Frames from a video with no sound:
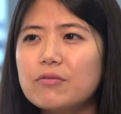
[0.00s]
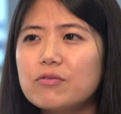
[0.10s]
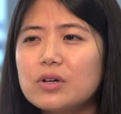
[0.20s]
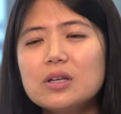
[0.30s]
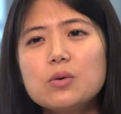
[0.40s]

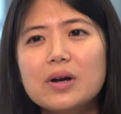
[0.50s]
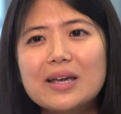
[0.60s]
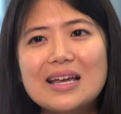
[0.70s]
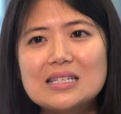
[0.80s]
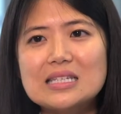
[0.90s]
and really
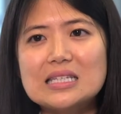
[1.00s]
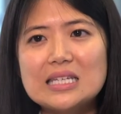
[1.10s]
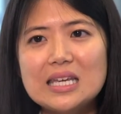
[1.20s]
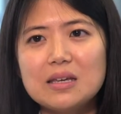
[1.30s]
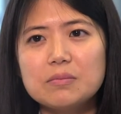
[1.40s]
work as a
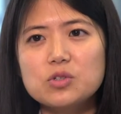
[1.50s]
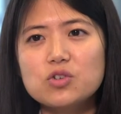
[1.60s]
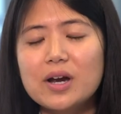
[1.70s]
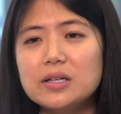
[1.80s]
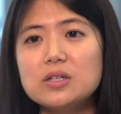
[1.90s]
team
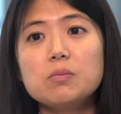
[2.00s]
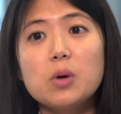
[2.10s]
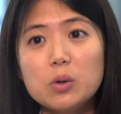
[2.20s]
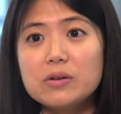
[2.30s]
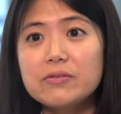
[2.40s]
trying to
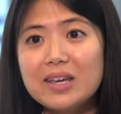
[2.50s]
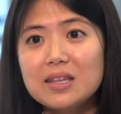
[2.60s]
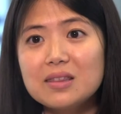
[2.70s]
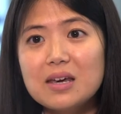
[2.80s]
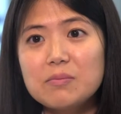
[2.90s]

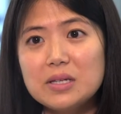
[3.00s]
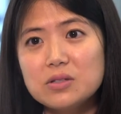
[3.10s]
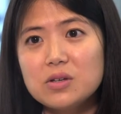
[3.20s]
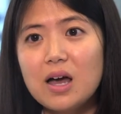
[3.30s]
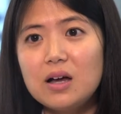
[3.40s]
motivate them
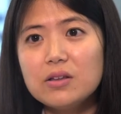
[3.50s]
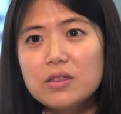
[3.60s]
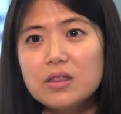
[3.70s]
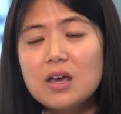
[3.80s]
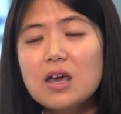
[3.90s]
into health
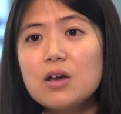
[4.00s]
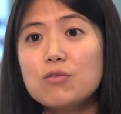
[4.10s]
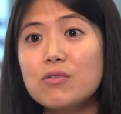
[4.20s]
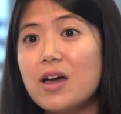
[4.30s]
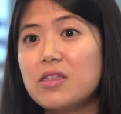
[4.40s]

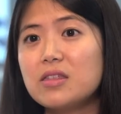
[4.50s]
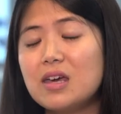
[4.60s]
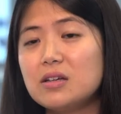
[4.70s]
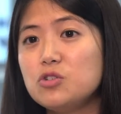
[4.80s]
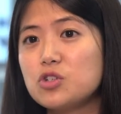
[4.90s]
rather
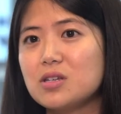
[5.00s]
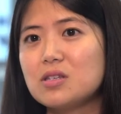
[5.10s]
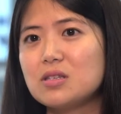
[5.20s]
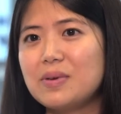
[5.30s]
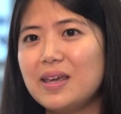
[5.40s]
than
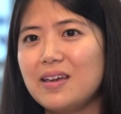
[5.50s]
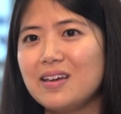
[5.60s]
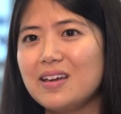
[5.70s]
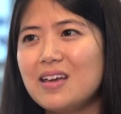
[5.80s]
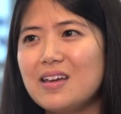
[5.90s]
just
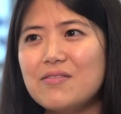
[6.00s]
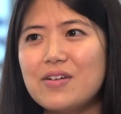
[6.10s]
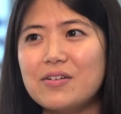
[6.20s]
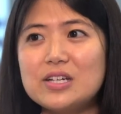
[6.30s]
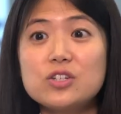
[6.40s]
being
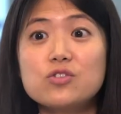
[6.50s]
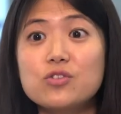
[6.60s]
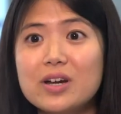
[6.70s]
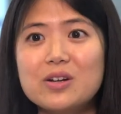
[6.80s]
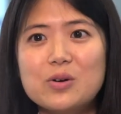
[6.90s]
very
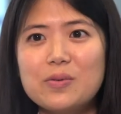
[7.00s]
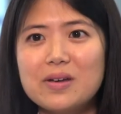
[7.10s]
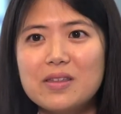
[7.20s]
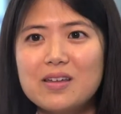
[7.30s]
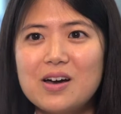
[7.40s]
strict
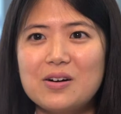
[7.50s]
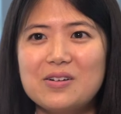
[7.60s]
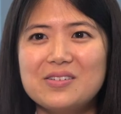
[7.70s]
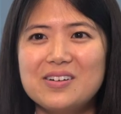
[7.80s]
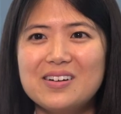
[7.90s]
with,
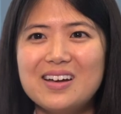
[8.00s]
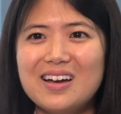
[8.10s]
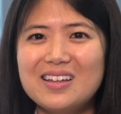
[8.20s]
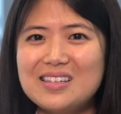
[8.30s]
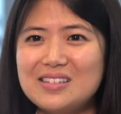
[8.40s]
oh,
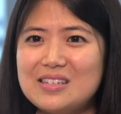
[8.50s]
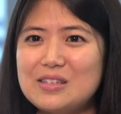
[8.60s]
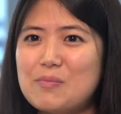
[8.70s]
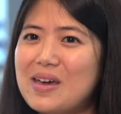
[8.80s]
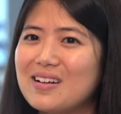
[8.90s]
this
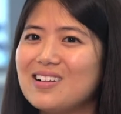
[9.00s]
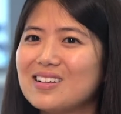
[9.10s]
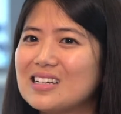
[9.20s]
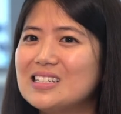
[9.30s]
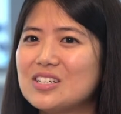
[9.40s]
is a medical
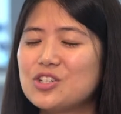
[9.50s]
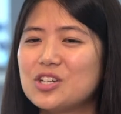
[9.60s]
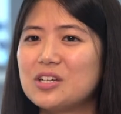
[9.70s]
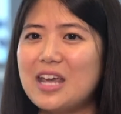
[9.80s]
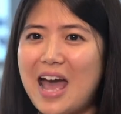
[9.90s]

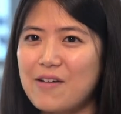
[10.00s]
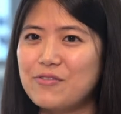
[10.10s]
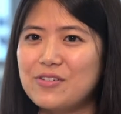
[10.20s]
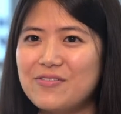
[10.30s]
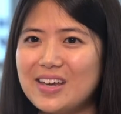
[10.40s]
condition, you have
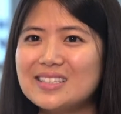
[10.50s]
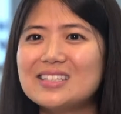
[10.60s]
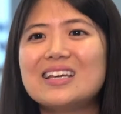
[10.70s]
to fix